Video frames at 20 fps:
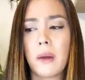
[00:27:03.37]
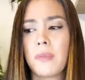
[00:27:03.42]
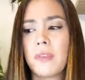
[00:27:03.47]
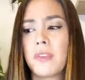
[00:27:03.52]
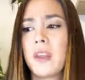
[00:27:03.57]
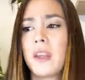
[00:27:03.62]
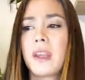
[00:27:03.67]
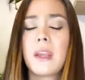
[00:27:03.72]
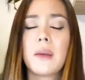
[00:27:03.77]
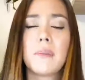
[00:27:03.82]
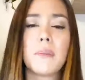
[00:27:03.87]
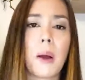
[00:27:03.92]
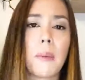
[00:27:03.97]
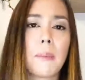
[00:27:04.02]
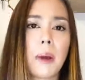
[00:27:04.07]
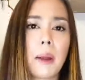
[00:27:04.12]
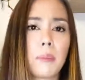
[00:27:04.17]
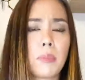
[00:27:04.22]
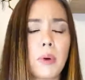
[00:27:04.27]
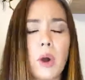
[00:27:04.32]
thinking about
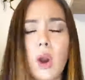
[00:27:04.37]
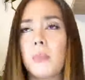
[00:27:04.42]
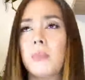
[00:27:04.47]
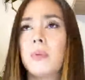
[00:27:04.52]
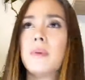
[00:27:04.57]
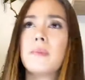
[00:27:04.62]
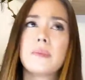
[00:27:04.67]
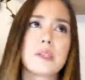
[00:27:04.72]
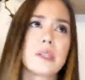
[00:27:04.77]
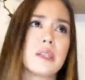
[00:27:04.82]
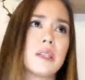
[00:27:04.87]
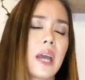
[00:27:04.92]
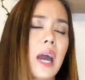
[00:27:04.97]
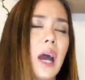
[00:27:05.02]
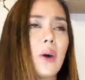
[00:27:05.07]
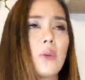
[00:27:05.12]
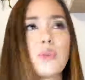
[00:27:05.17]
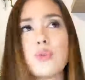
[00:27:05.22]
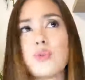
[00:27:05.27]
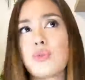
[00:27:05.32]
my problems and
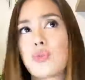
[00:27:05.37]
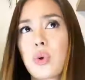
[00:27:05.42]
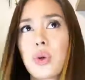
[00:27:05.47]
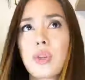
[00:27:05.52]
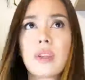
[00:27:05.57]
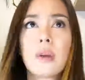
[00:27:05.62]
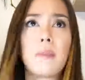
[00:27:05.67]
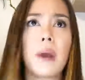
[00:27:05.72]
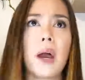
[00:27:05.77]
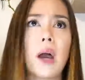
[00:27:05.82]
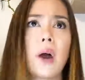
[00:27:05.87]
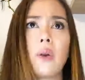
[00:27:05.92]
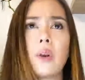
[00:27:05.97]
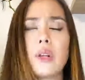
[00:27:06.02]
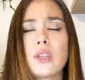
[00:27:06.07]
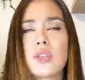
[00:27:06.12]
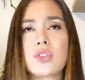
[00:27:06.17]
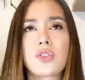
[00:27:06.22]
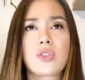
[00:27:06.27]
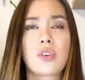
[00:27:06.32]
how to sort them out
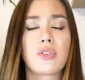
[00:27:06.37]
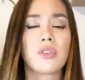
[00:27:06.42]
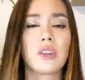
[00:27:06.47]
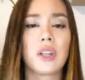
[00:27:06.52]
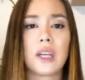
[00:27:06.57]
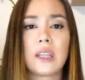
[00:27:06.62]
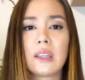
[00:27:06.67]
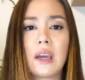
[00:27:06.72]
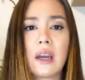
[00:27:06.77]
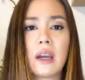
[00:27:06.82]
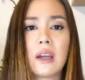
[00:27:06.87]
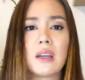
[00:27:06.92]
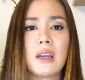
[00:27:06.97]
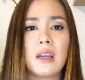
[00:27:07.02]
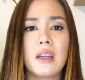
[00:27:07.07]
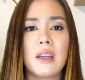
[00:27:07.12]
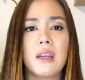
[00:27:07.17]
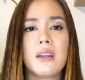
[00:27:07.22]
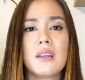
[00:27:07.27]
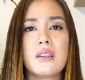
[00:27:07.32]
and stuff like that.
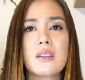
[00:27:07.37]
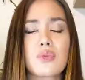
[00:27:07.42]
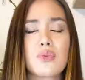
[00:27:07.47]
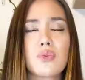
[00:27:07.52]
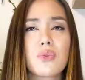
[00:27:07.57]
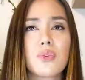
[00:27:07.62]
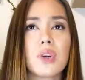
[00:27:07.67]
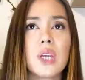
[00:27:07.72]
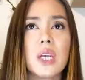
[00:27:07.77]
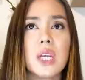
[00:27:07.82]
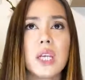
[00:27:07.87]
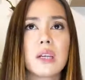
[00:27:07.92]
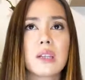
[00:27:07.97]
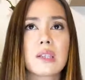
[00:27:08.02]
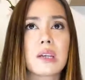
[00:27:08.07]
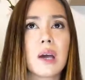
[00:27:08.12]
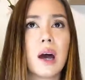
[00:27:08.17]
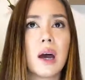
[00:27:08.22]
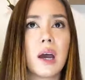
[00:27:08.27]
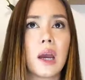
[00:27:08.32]
It is really a
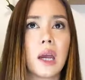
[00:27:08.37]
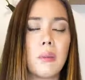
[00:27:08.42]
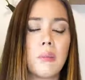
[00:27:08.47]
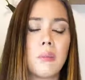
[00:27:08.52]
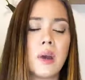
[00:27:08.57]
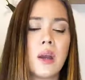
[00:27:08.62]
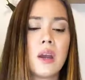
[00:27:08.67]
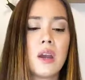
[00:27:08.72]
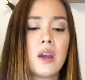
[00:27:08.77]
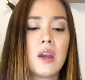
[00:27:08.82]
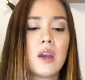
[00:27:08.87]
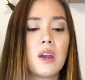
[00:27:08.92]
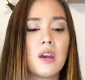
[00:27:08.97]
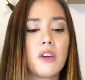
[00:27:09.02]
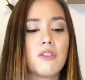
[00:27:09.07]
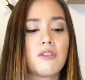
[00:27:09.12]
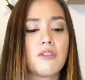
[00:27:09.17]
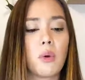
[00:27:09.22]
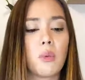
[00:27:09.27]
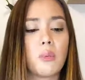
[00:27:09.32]
time
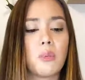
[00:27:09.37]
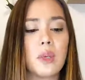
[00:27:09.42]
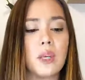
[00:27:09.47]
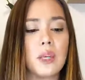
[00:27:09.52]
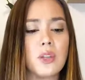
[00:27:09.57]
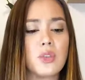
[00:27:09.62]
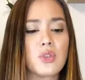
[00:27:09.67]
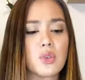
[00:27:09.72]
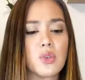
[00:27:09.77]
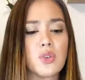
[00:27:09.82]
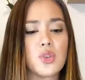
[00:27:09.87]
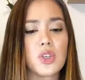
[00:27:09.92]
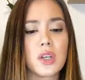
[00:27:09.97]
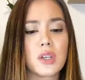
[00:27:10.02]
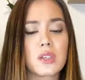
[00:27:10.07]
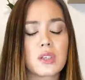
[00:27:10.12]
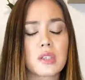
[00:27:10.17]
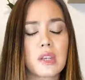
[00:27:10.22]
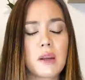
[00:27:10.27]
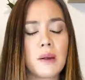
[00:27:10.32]
for me to
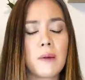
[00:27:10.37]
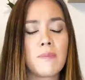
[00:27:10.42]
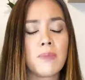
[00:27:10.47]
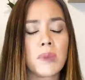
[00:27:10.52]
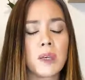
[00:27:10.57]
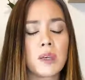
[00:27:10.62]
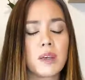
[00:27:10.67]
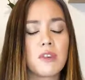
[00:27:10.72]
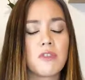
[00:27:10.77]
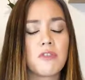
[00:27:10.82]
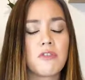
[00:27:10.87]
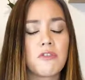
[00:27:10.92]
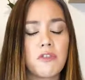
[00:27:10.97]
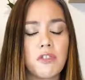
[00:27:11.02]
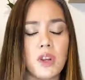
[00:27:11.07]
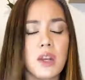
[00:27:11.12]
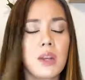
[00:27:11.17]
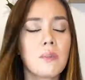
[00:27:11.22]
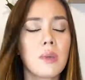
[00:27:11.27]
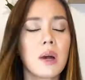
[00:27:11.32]
just
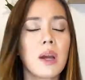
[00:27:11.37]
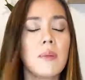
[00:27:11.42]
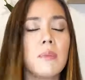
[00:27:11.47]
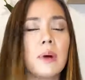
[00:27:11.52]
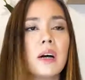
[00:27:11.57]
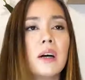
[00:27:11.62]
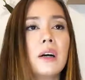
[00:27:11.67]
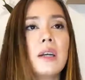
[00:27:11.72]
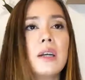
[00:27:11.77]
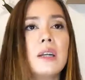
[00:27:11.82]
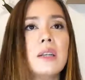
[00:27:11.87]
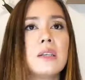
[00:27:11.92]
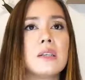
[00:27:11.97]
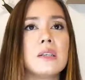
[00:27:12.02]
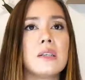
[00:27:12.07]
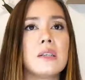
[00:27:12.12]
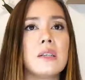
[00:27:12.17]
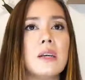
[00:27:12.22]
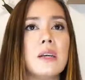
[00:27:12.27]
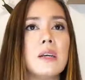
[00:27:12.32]
free my
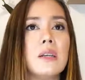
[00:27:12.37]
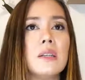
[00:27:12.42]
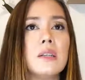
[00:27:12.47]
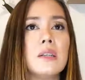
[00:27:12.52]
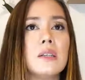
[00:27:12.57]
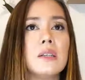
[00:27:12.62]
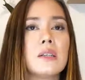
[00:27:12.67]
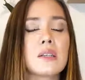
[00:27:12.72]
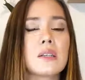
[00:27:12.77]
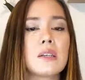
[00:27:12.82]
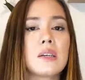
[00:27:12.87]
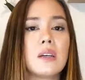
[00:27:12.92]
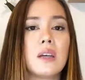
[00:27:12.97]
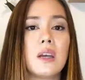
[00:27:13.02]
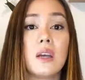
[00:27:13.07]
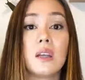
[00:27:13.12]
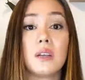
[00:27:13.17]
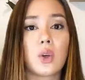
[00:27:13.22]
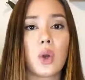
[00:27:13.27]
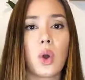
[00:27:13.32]
mind and
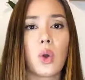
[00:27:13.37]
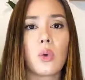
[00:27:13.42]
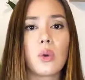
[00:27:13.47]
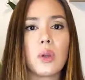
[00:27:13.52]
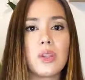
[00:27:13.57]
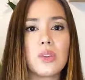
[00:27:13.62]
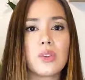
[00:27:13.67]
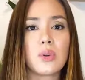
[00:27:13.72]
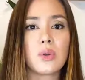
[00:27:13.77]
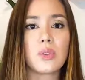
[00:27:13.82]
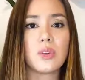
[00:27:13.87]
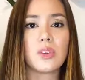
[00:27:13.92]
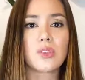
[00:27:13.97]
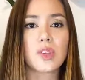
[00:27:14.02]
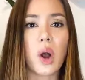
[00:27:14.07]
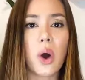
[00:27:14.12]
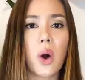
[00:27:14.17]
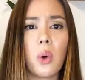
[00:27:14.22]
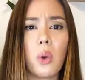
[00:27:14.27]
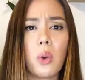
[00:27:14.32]
go into this
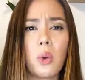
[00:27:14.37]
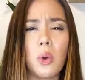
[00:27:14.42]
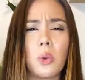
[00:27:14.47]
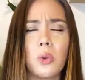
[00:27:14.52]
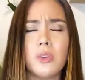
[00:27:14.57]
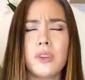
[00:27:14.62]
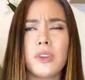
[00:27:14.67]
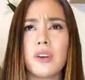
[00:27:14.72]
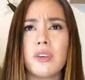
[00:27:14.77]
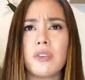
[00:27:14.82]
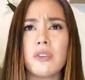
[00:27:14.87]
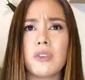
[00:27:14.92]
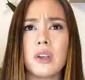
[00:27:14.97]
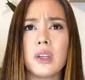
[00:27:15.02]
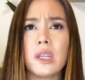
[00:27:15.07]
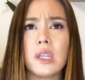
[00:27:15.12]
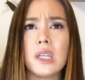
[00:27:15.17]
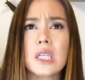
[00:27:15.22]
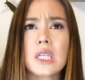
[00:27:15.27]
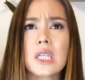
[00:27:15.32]
whole
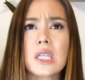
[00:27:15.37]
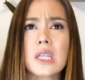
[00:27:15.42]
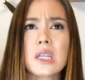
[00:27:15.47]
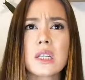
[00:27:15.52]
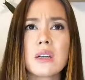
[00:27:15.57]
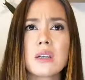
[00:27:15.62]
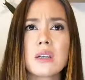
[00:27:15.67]
different